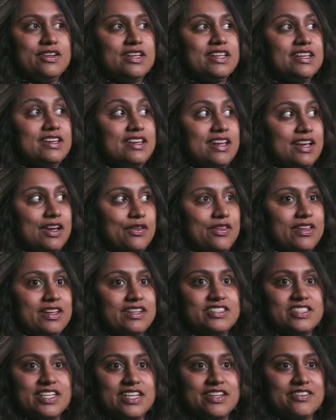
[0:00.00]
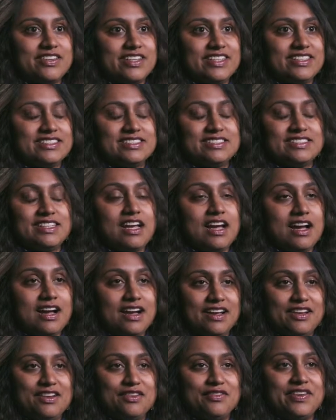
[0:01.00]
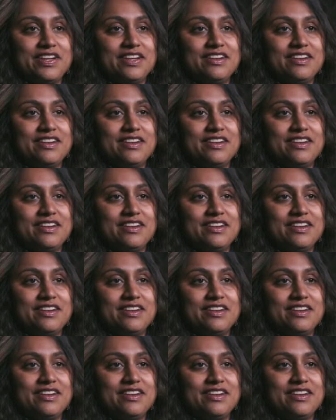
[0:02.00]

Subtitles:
You can tell the integrity is high over